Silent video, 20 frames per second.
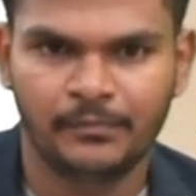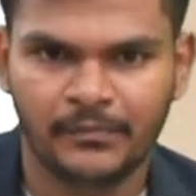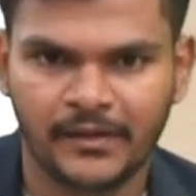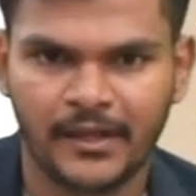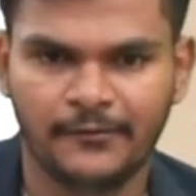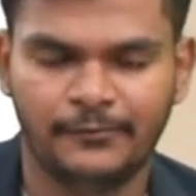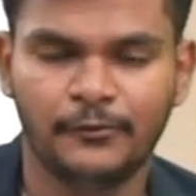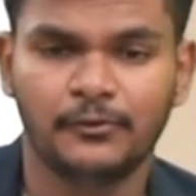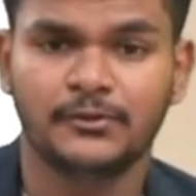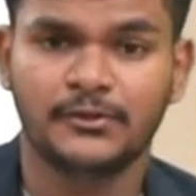
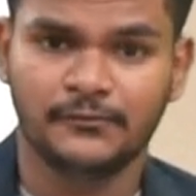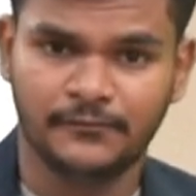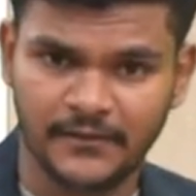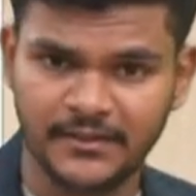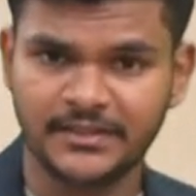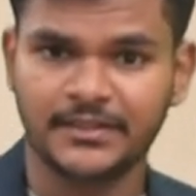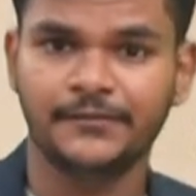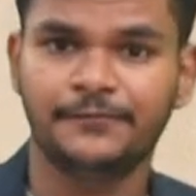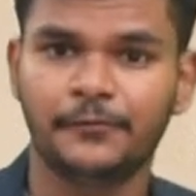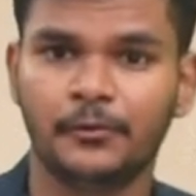Okay, folks. So
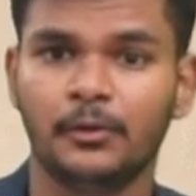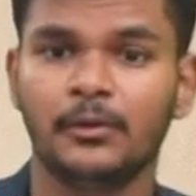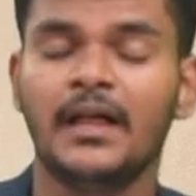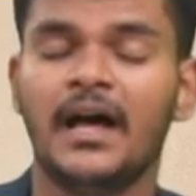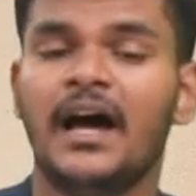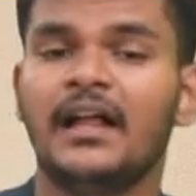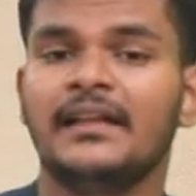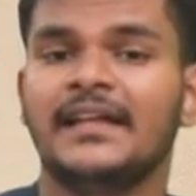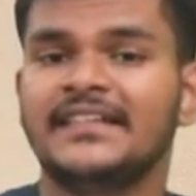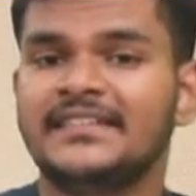first of all,
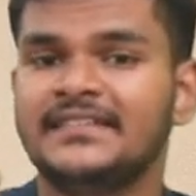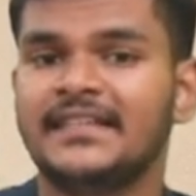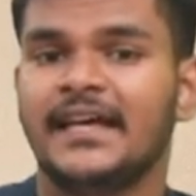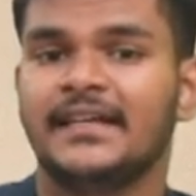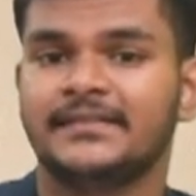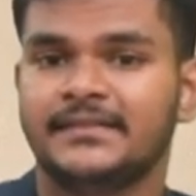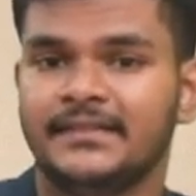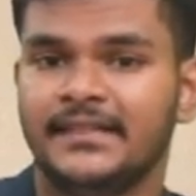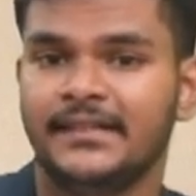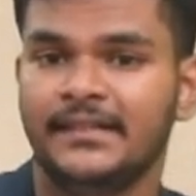I'll
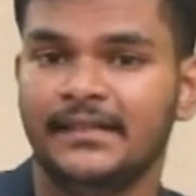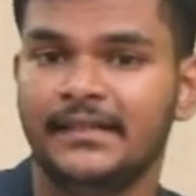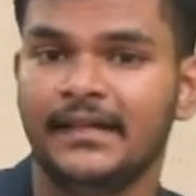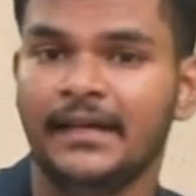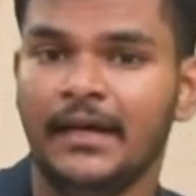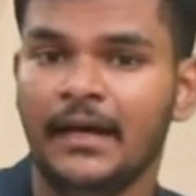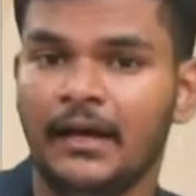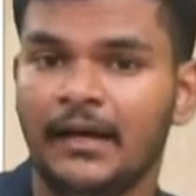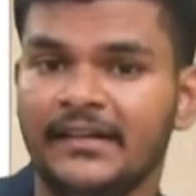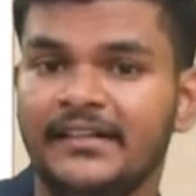assess the
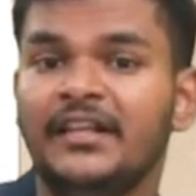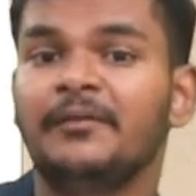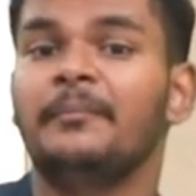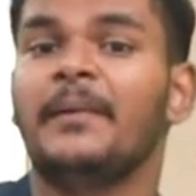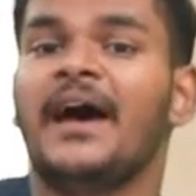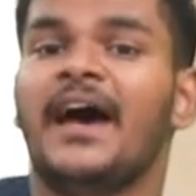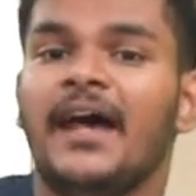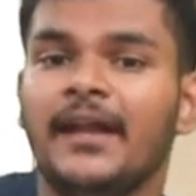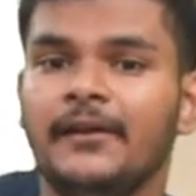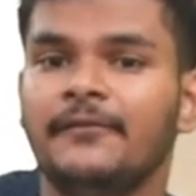
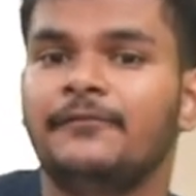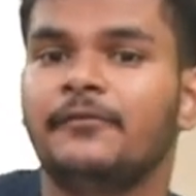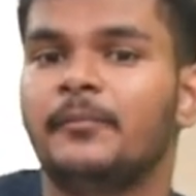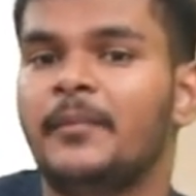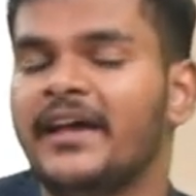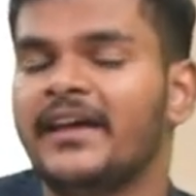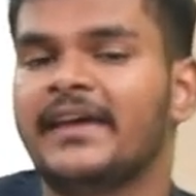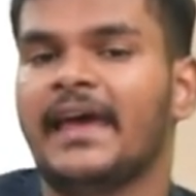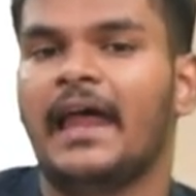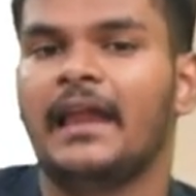demand for
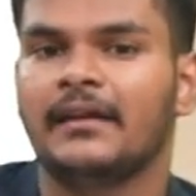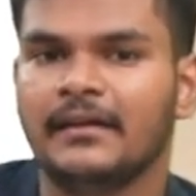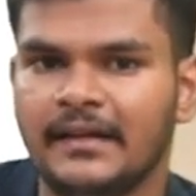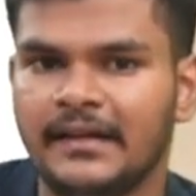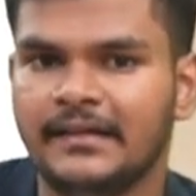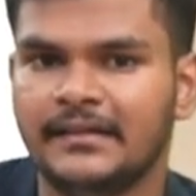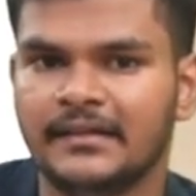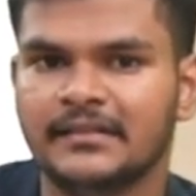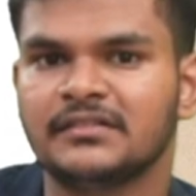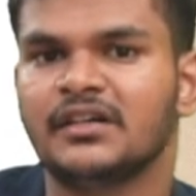my
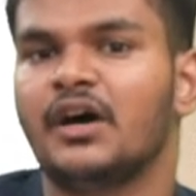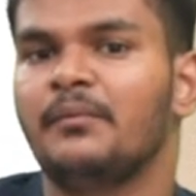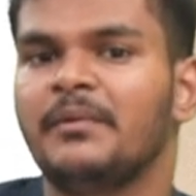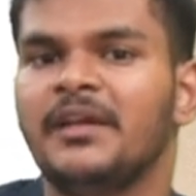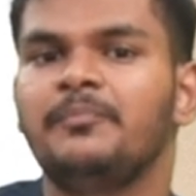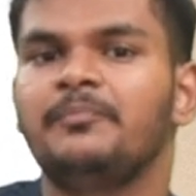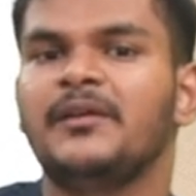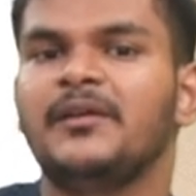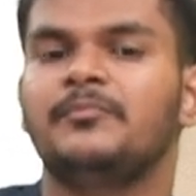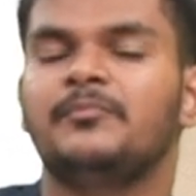calculators. How
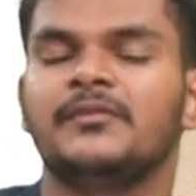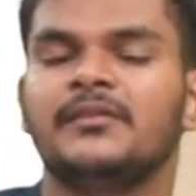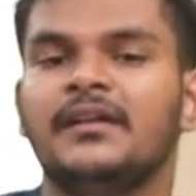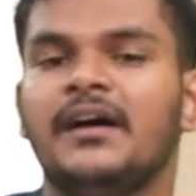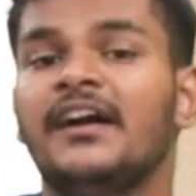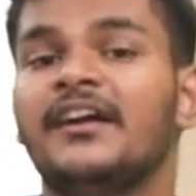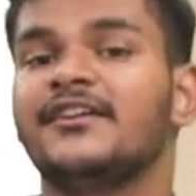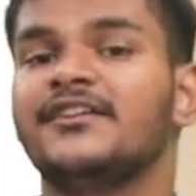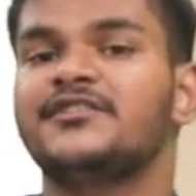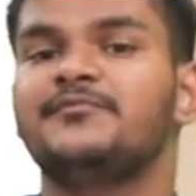many people
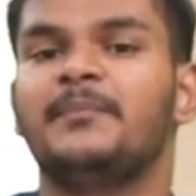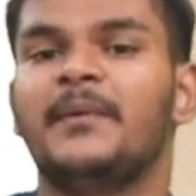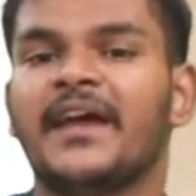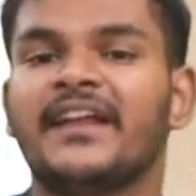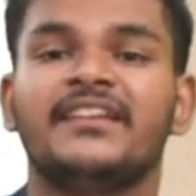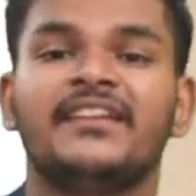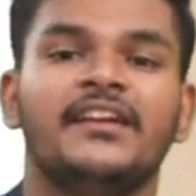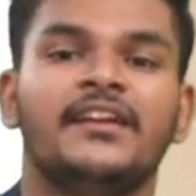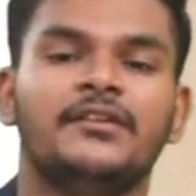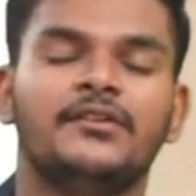are
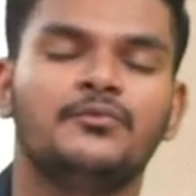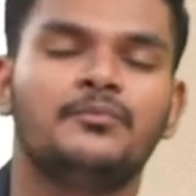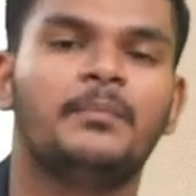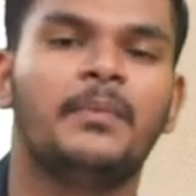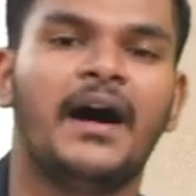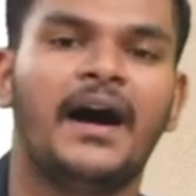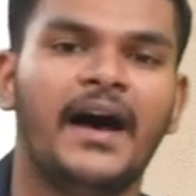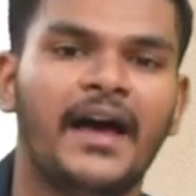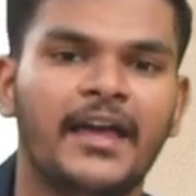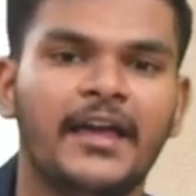expected to
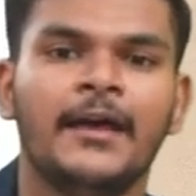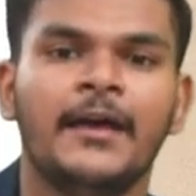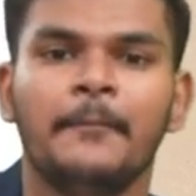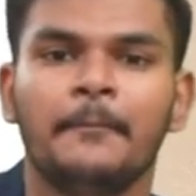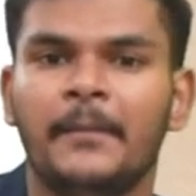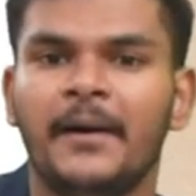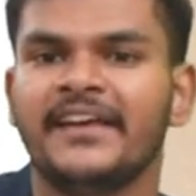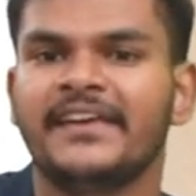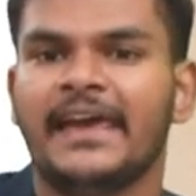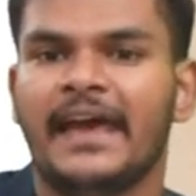buy
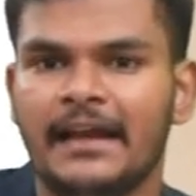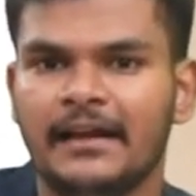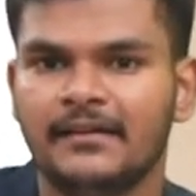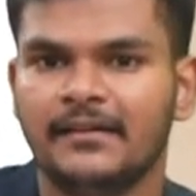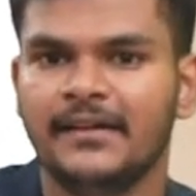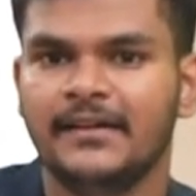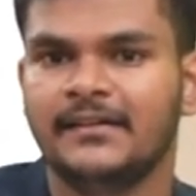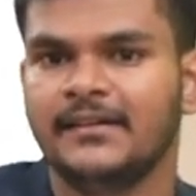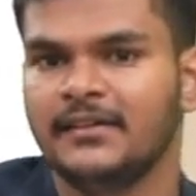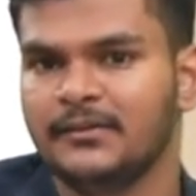my
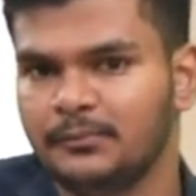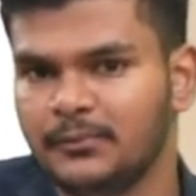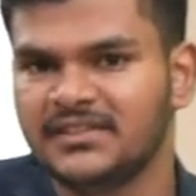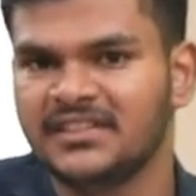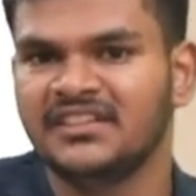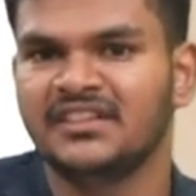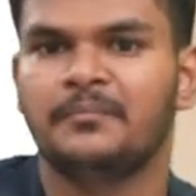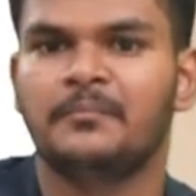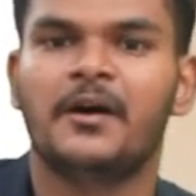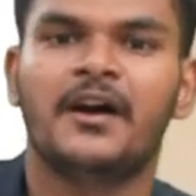calculators
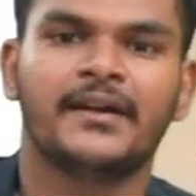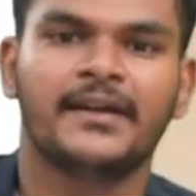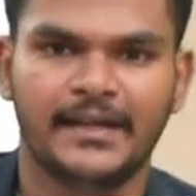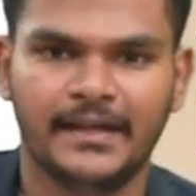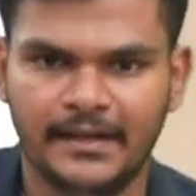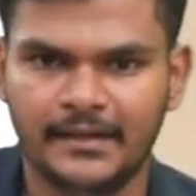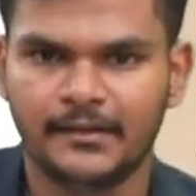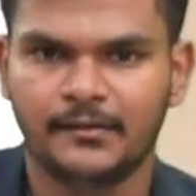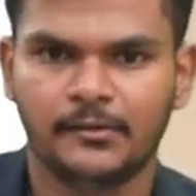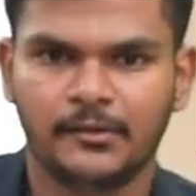within the
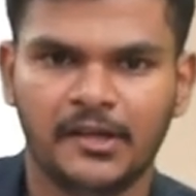market?